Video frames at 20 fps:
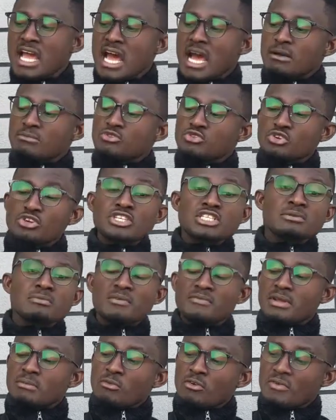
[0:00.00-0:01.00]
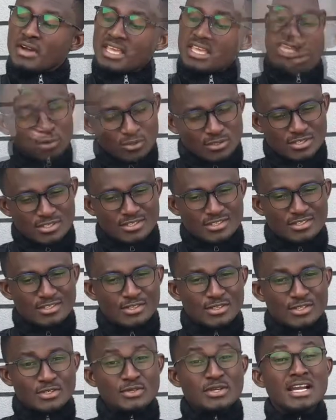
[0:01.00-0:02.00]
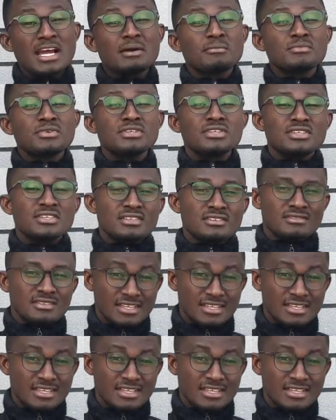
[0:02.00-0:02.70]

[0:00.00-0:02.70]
I'm showing some of them over here. Of course, you can be